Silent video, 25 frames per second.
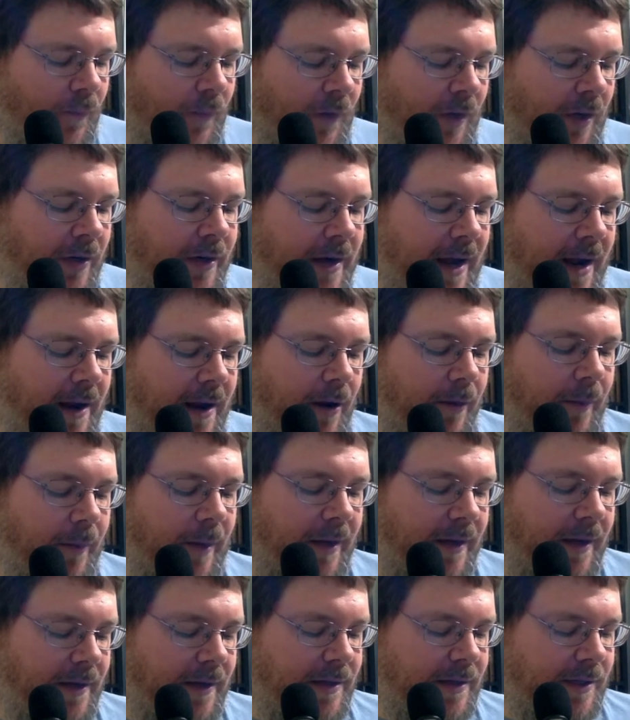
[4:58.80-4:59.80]

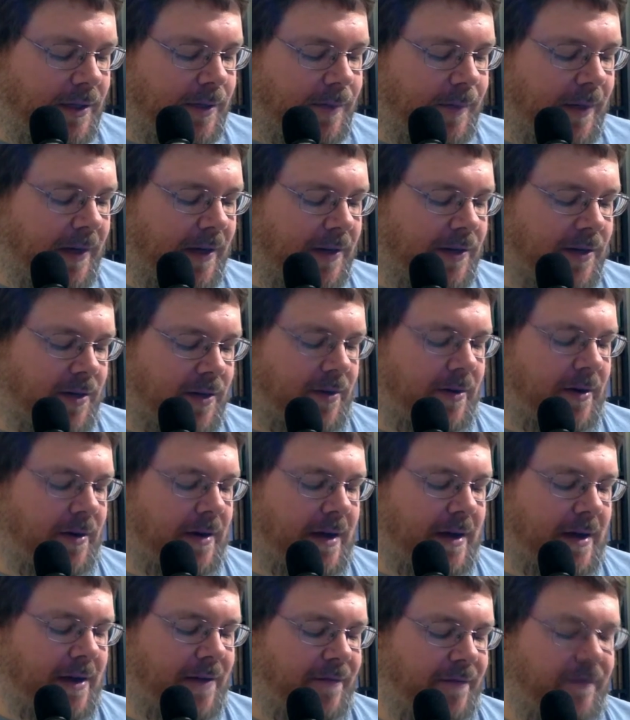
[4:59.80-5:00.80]
Naomi is this picture
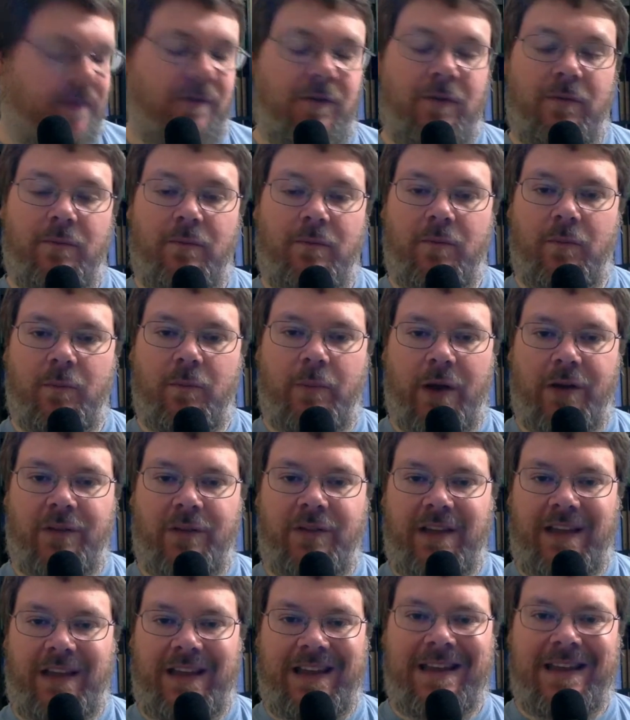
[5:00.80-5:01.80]
of
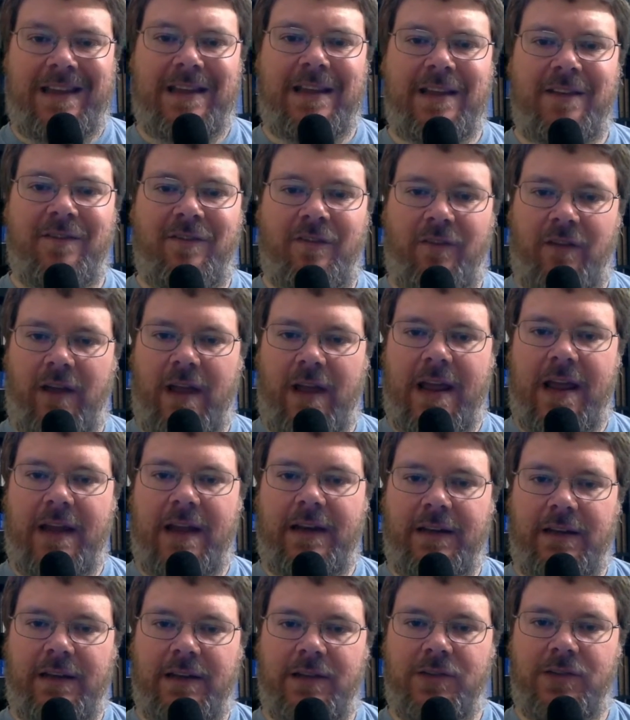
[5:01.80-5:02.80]
both Eve
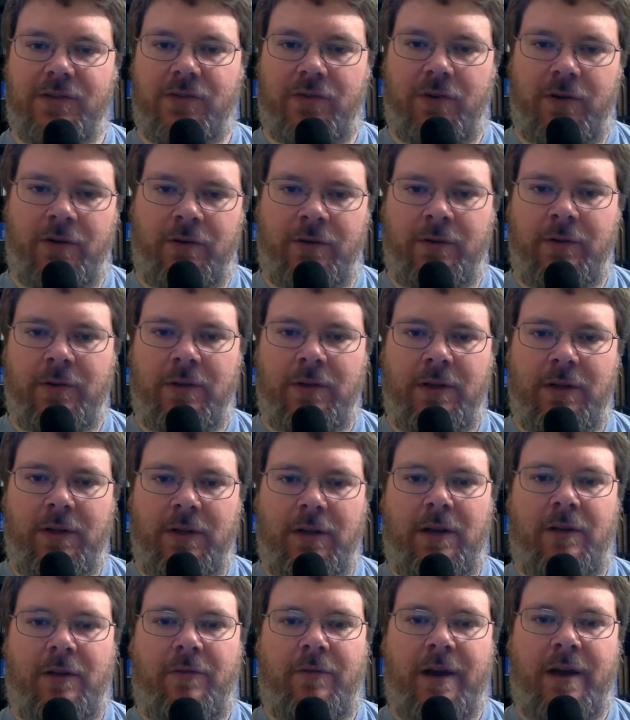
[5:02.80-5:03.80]
and Israel,
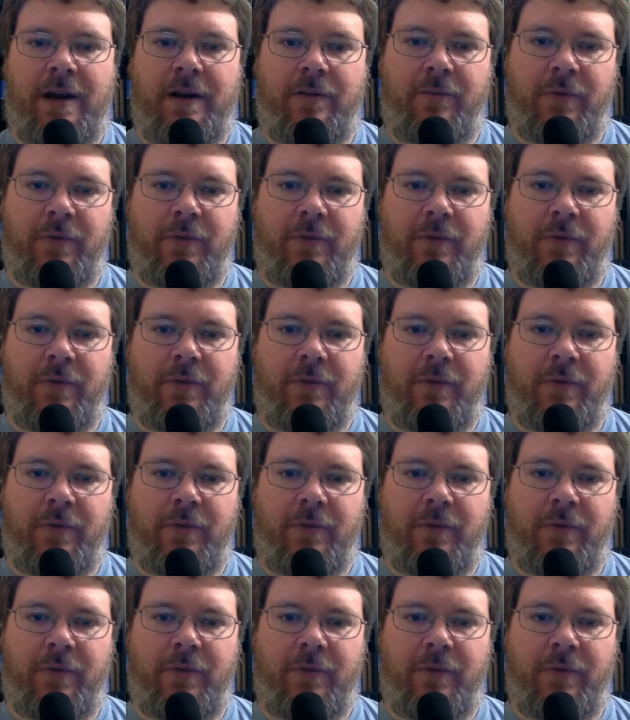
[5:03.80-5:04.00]
right?